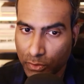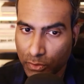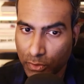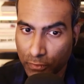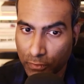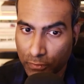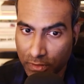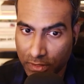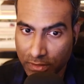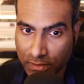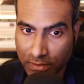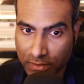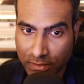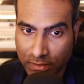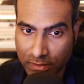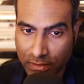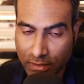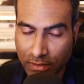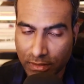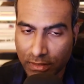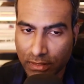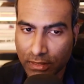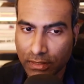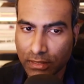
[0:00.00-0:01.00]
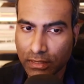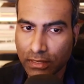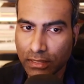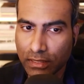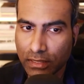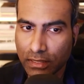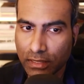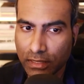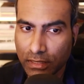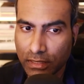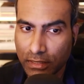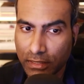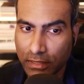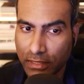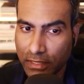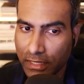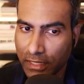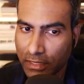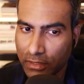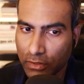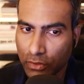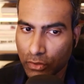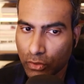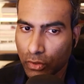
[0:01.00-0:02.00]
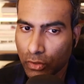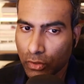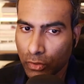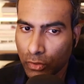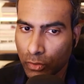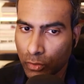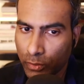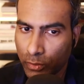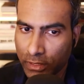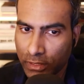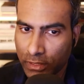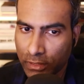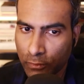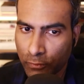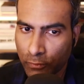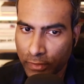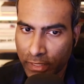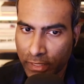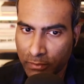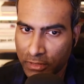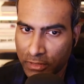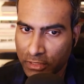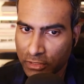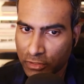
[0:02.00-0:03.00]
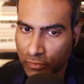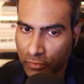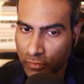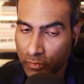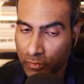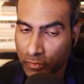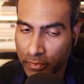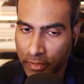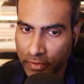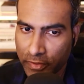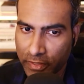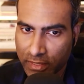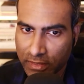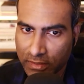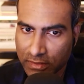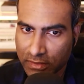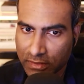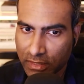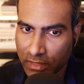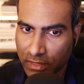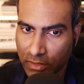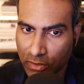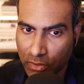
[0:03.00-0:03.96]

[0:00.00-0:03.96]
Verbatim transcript: office, he had a call with the families of Americans held